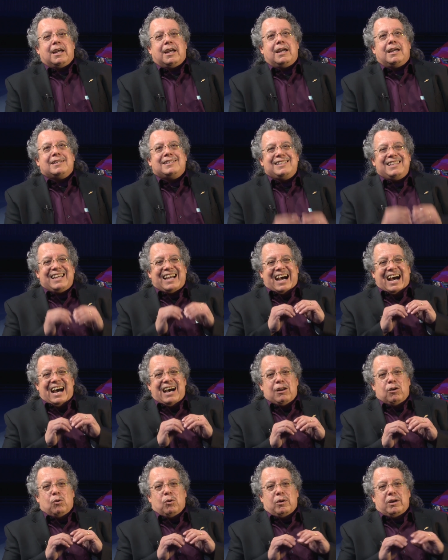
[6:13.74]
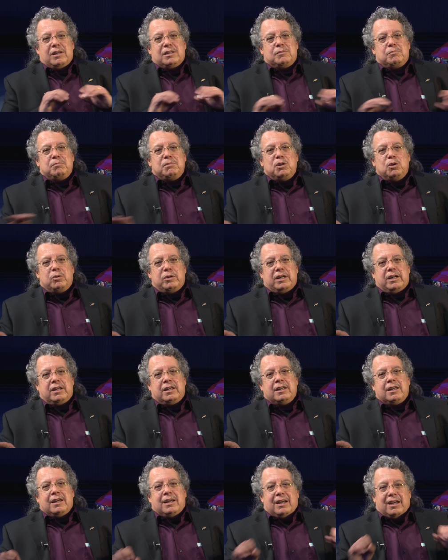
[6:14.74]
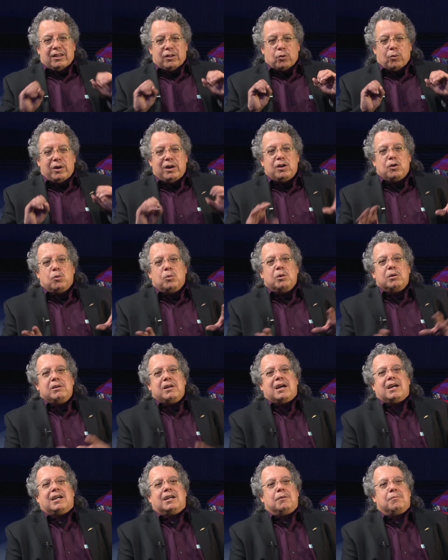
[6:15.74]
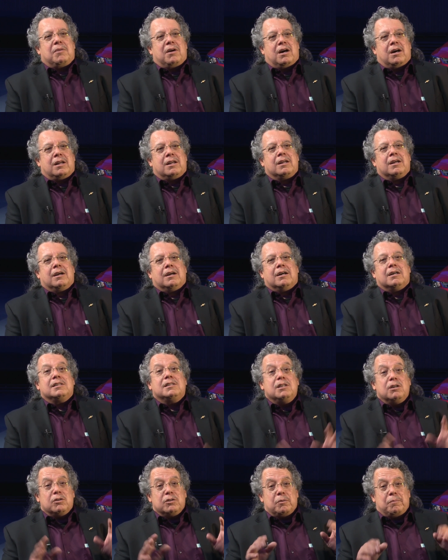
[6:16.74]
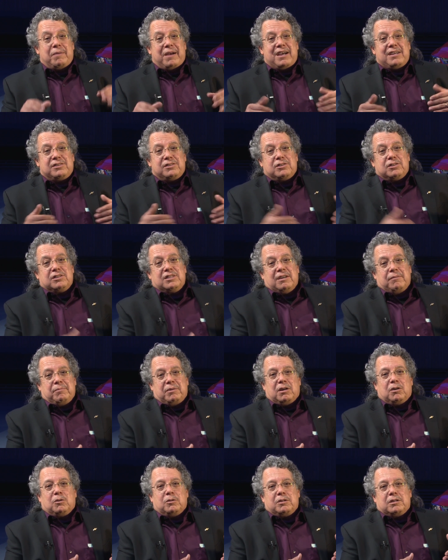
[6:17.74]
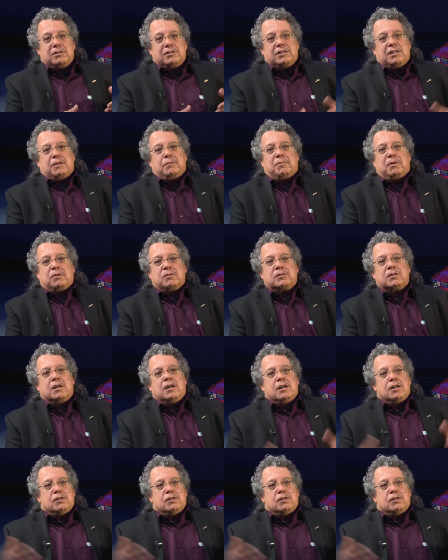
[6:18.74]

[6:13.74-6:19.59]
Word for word: is the auto is muted and the radio will not come on until the passengers have buckled their seatbelts.